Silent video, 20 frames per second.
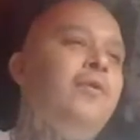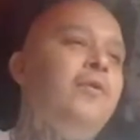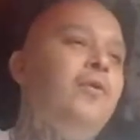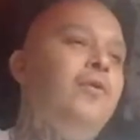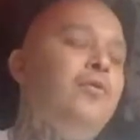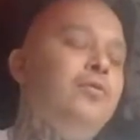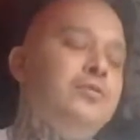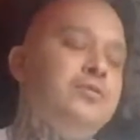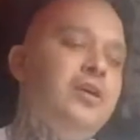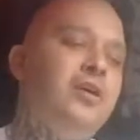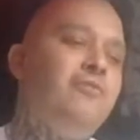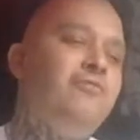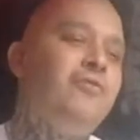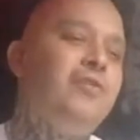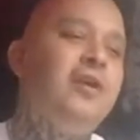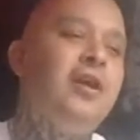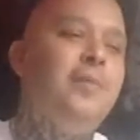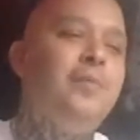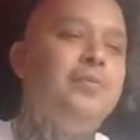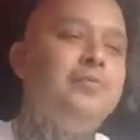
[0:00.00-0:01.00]
to a hotel for
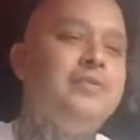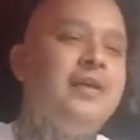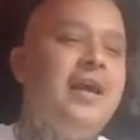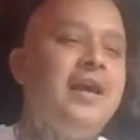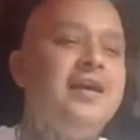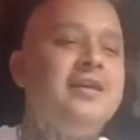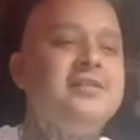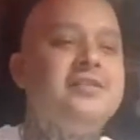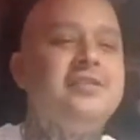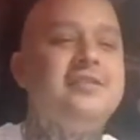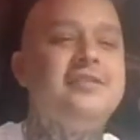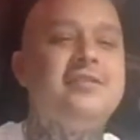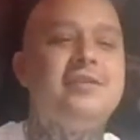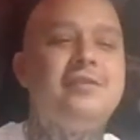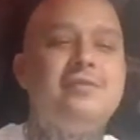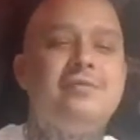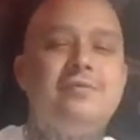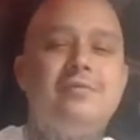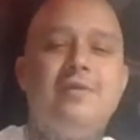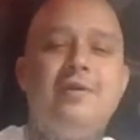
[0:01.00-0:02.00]
a couple days
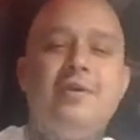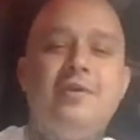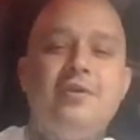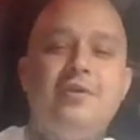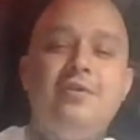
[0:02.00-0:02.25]
until